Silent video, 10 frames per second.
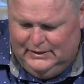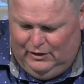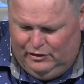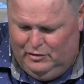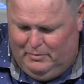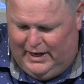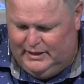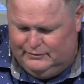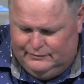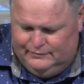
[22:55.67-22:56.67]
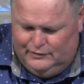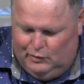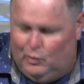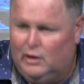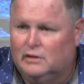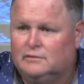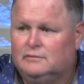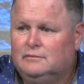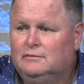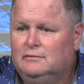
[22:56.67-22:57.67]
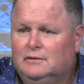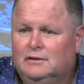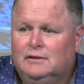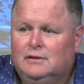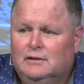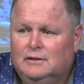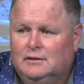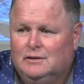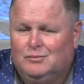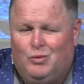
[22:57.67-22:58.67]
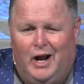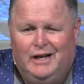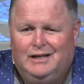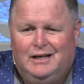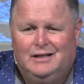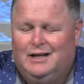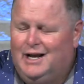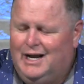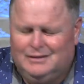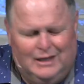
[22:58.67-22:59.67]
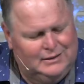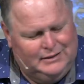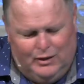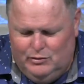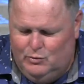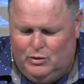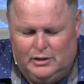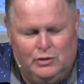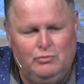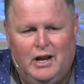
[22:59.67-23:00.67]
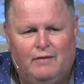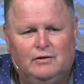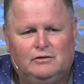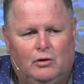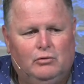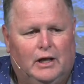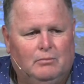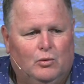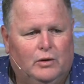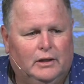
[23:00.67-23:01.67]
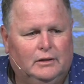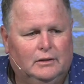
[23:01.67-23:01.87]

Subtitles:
Are you a man of your word? Bryden, I tell you what, you never told that boy,